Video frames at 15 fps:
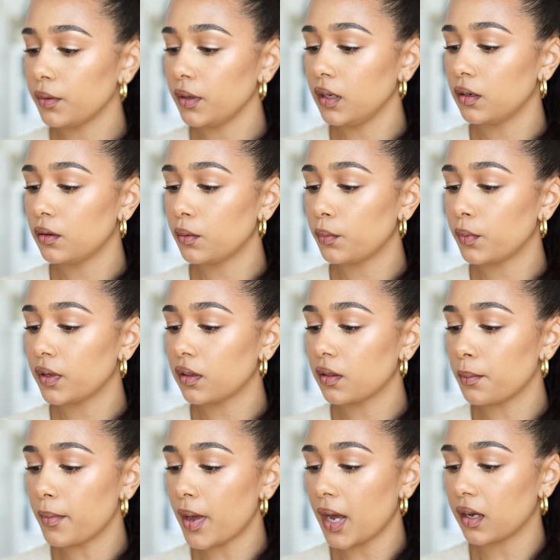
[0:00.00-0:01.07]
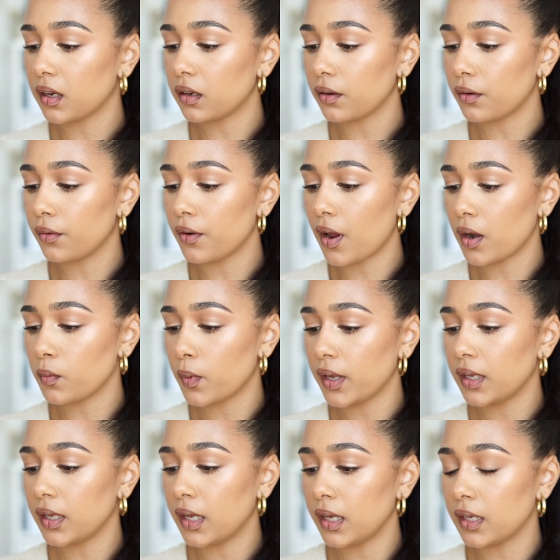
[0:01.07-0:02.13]
in with MAC Runway
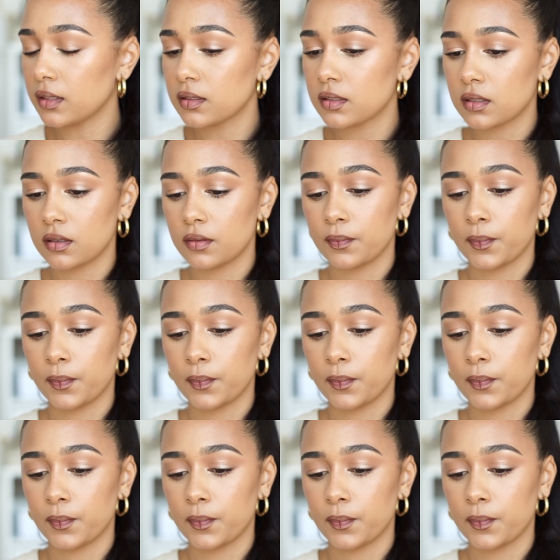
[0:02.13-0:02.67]
Hit.